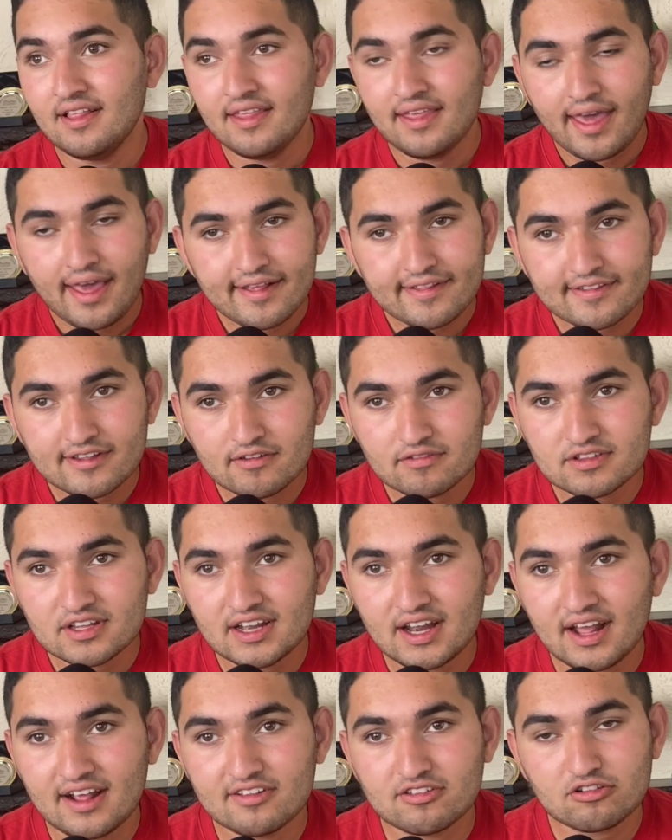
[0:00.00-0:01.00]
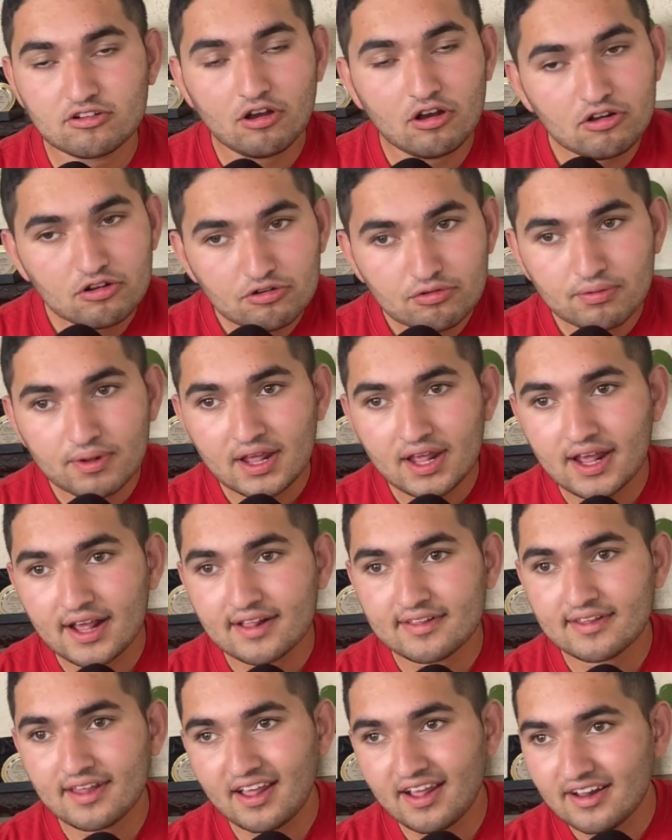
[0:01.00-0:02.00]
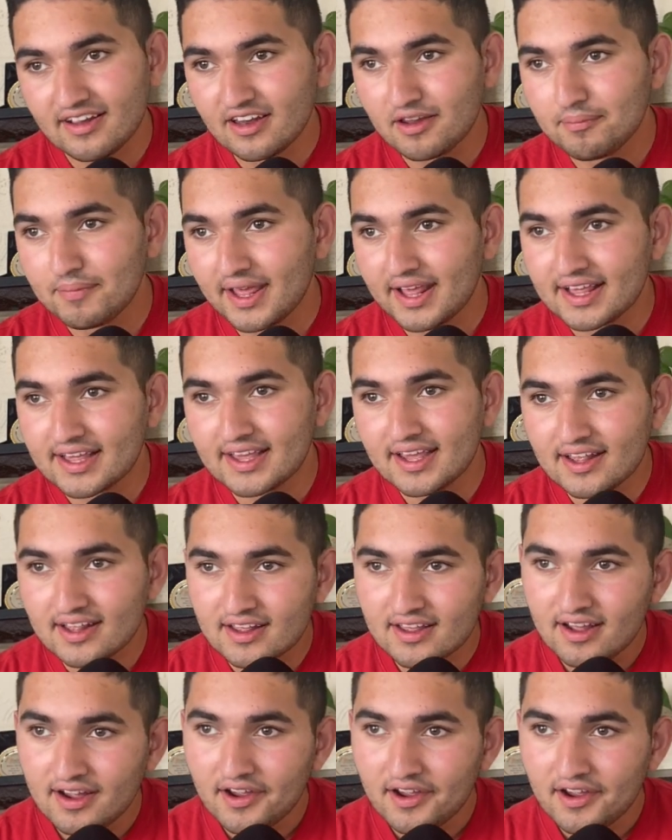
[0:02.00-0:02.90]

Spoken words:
is something that is concrete, is in the making,